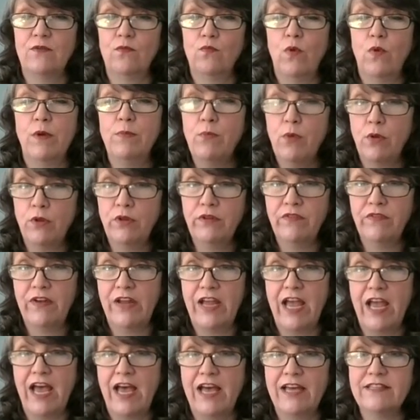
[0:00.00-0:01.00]
1 mole of a
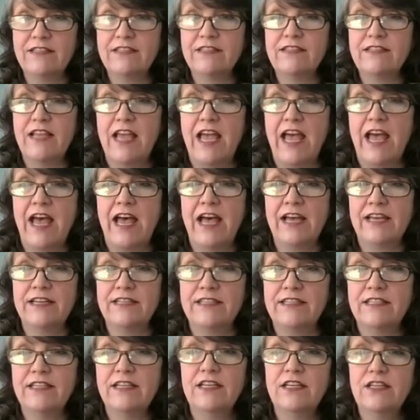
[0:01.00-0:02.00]
gas
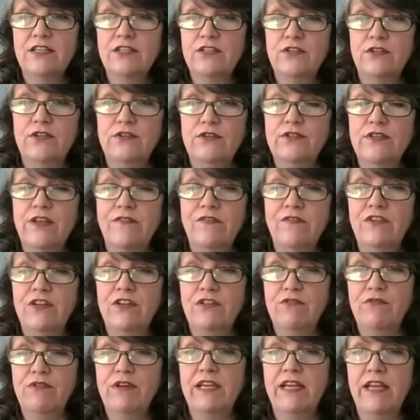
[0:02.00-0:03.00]
at
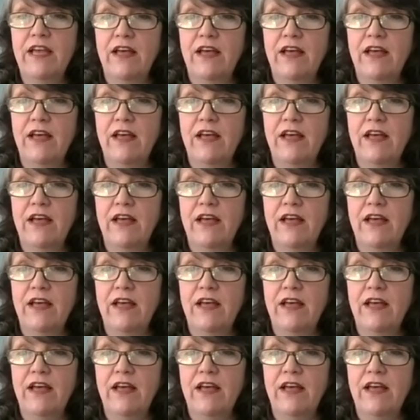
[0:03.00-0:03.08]
273